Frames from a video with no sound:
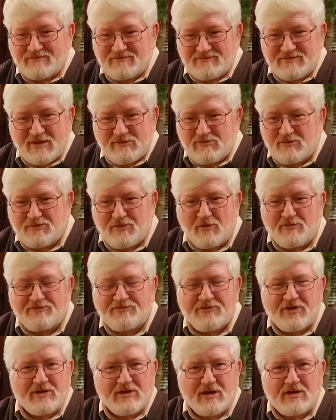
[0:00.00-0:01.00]
they were
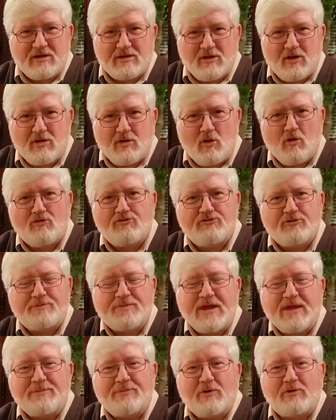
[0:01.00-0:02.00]
both older
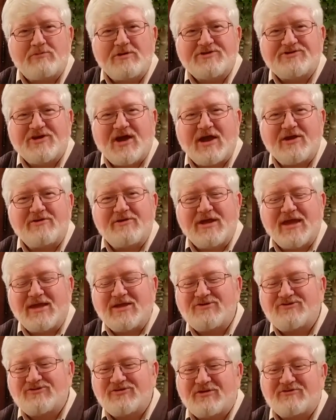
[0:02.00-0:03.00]
people, retired
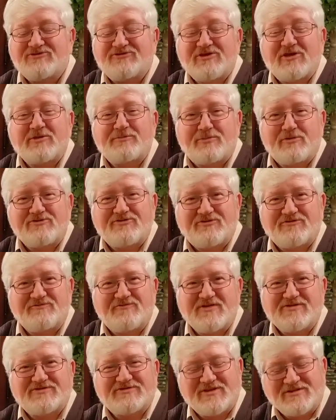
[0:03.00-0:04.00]
age, and there's another person
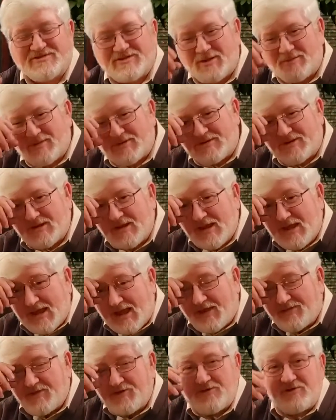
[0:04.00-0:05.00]
visiting them, and
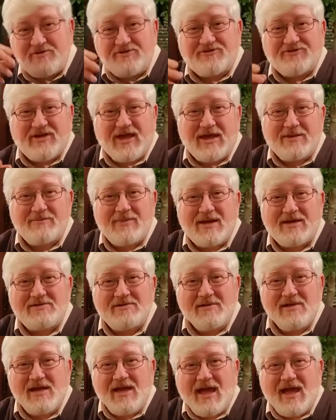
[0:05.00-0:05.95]
the nurse came in,